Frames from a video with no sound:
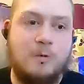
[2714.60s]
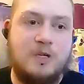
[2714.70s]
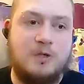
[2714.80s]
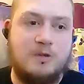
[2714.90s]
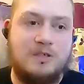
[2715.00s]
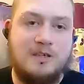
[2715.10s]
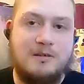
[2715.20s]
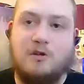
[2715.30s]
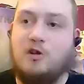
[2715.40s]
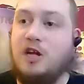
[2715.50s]
which was
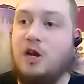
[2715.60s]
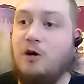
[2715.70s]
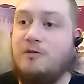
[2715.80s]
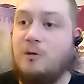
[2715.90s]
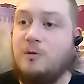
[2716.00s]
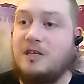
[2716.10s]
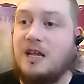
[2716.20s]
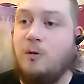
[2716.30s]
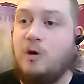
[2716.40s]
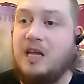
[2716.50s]
funnily enough, it was
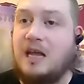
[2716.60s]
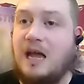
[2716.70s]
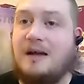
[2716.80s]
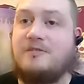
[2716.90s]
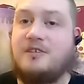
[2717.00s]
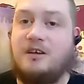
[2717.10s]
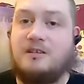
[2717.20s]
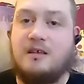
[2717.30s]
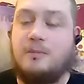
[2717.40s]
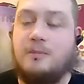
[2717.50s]
like a week
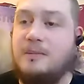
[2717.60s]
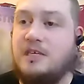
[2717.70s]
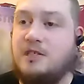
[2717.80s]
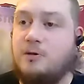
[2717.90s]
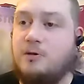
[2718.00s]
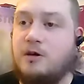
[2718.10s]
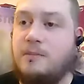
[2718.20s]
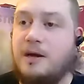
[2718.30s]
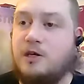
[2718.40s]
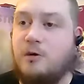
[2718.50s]
after the BBC Two
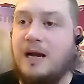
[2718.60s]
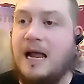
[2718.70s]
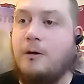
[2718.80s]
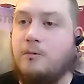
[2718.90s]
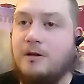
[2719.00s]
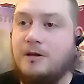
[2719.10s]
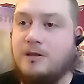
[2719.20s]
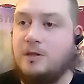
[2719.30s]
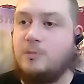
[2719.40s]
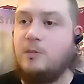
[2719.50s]
documentary went out
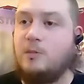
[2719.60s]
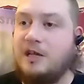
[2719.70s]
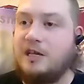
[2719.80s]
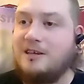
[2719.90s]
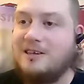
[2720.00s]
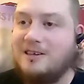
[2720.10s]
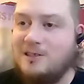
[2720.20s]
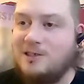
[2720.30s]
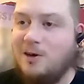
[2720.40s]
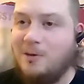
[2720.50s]
to the public.
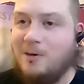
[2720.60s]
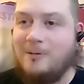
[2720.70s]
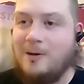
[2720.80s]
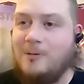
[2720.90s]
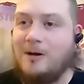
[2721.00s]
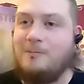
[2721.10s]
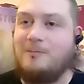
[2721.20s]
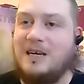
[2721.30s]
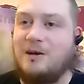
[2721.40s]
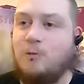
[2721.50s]
So we were
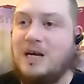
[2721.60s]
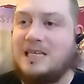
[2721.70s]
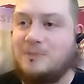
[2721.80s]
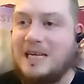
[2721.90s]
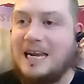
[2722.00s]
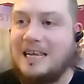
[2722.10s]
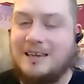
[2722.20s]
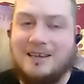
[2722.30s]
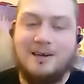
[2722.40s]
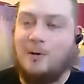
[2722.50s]
middle of wedding
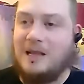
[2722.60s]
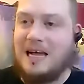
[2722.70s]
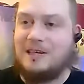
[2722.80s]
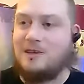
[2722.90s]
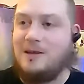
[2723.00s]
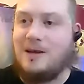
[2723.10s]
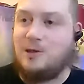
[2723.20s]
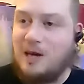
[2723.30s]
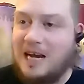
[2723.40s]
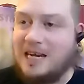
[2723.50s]
planning when that
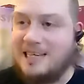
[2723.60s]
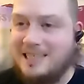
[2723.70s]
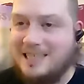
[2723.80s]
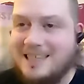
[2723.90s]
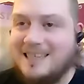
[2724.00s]
documentary landed.